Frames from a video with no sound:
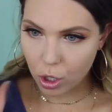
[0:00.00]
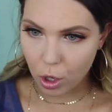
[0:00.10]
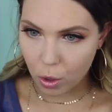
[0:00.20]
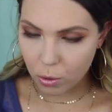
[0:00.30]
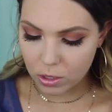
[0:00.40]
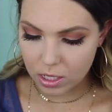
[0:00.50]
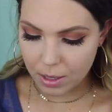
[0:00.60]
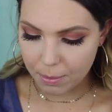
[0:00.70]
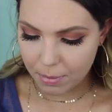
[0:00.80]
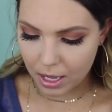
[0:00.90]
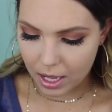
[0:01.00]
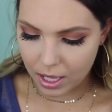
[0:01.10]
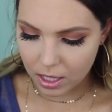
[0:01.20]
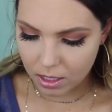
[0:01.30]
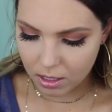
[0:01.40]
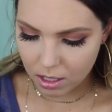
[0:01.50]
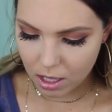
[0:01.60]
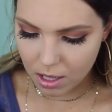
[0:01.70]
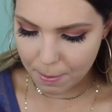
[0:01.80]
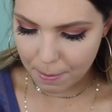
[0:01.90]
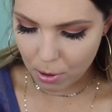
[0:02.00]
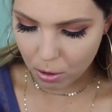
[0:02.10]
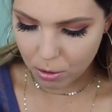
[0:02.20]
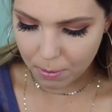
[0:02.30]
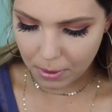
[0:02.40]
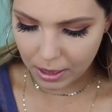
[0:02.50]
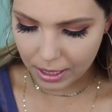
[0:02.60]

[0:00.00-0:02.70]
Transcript: coat my bottom